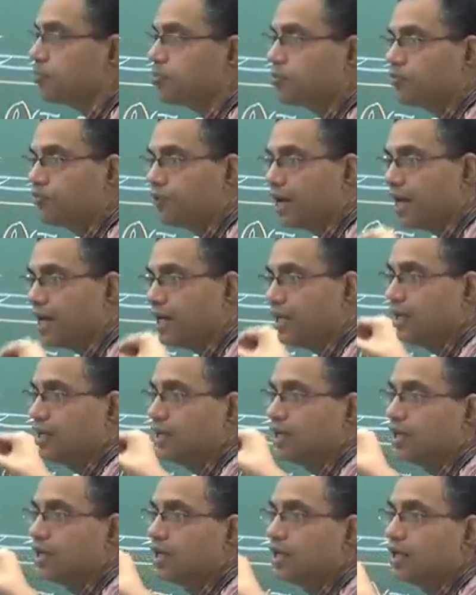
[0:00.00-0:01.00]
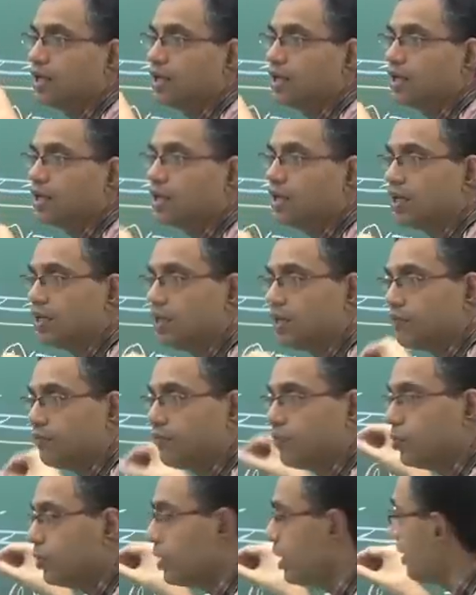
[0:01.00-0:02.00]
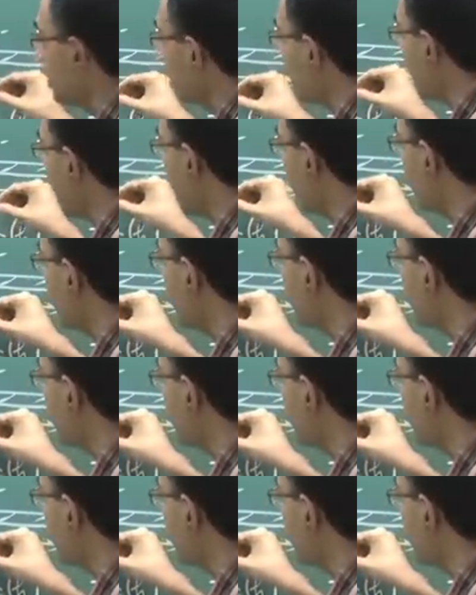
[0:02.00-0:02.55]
profile in the fluid and